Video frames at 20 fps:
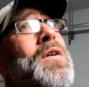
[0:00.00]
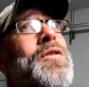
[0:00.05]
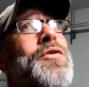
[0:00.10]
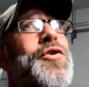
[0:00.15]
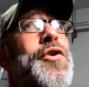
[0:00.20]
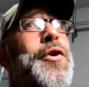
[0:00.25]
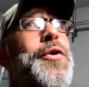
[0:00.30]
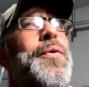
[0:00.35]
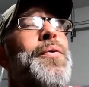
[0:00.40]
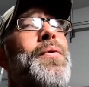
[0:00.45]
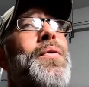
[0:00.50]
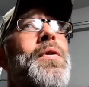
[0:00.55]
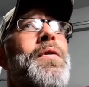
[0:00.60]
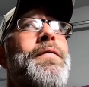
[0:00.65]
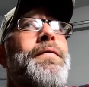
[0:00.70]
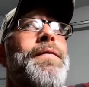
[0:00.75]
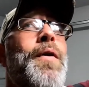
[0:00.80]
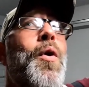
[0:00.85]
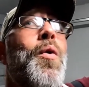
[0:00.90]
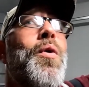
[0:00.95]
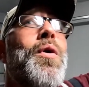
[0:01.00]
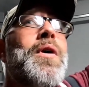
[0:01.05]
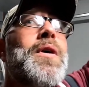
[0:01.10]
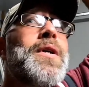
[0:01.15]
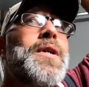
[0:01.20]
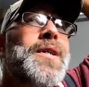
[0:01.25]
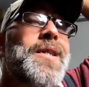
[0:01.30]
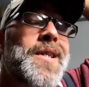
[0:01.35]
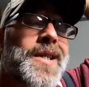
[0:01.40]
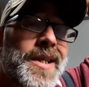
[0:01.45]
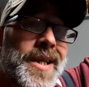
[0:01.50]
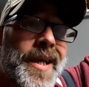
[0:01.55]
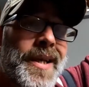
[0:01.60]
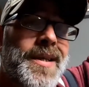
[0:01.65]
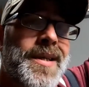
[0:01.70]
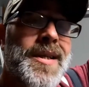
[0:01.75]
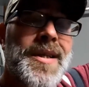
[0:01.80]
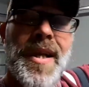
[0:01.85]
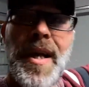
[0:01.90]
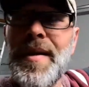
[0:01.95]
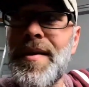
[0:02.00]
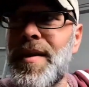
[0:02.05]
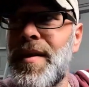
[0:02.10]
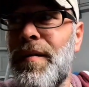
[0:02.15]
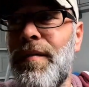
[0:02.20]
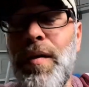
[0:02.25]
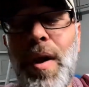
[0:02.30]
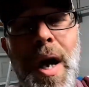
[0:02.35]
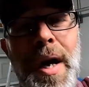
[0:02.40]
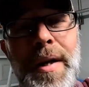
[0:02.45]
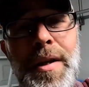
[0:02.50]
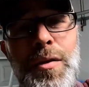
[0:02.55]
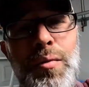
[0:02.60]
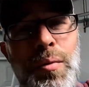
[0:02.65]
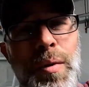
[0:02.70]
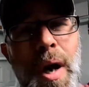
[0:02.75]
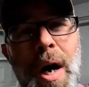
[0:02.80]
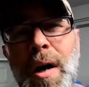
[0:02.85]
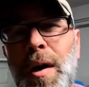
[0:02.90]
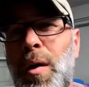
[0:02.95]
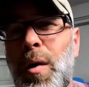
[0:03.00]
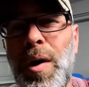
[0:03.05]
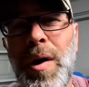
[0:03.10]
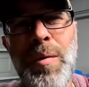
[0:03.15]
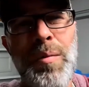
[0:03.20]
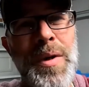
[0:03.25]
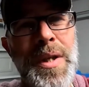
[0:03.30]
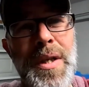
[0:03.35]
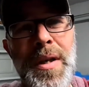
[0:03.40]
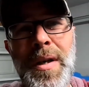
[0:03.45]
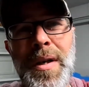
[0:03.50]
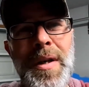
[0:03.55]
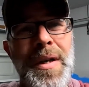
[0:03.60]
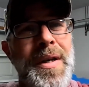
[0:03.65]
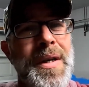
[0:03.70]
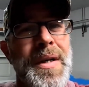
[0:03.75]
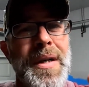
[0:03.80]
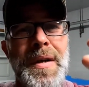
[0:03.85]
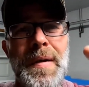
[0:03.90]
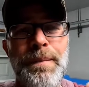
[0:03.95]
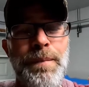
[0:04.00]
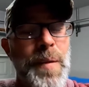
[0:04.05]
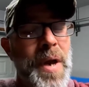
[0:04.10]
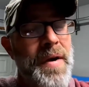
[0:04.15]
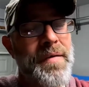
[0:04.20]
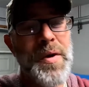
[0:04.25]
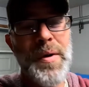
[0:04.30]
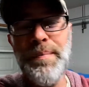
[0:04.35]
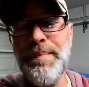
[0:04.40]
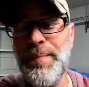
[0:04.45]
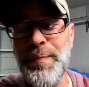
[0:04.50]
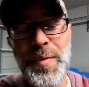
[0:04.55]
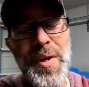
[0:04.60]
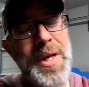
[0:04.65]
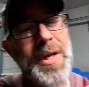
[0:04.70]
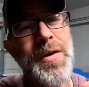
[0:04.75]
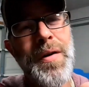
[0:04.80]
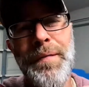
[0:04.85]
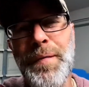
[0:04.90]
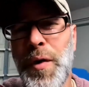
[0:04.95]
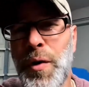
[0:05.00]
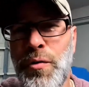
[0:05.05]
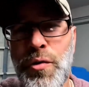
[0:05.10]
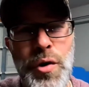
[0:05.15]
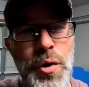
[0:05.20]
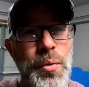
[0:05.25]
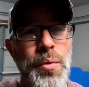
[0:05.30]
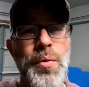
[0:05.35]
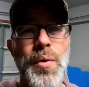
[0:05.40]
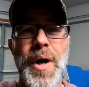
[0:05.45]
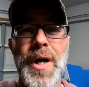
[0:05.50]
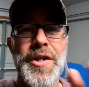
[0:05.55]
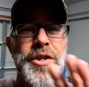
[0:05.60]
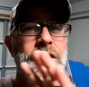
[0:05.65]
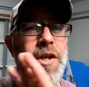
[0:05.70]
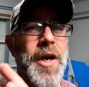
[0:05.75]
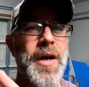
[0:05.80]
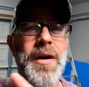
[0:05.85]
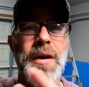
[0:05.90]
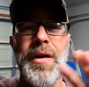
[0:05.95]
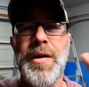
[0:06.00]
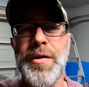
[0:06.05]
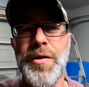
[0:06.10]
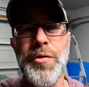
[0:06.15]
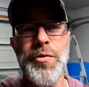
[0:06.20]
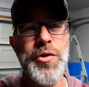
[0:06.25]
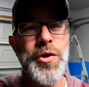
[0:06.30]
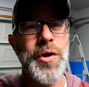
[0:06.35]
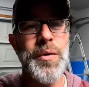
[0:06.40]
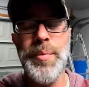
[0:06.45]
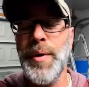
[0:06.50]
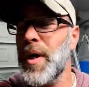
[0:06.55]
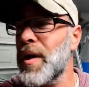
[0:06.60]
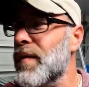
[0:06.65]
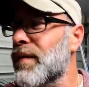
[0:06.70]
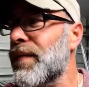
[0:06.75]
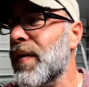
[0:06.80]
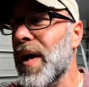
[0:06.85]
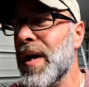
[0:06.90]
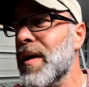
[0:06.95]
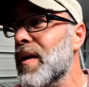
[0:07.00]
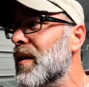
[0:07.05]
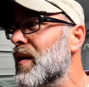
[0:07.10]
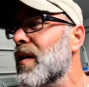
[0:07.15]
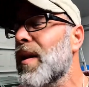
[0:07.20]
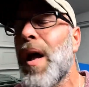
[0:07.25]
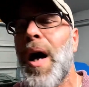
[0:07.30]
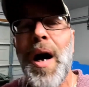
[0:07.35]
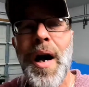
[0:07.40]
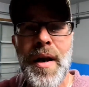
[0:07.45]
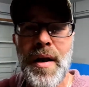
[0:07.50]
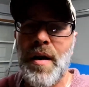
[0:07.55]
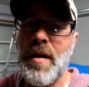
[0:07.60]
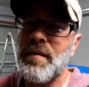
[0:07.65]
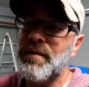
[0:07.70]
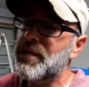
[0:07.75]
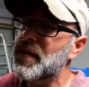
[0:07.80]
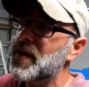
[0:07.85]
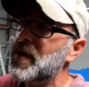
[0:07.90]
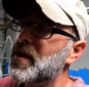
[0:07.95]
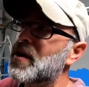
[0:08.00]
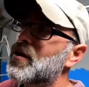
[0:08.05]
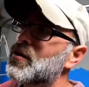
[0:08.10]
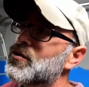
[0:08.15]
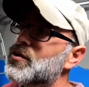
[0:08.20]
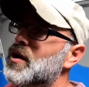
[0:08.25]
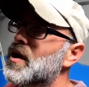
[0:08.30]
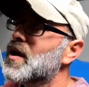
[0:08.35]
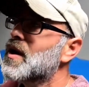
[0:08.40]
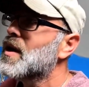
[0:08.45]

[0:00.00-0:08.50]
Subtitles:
2, 4, 6 sets of lights. We're not going with if you do a check on YouTube, you're gonna find a lot of videos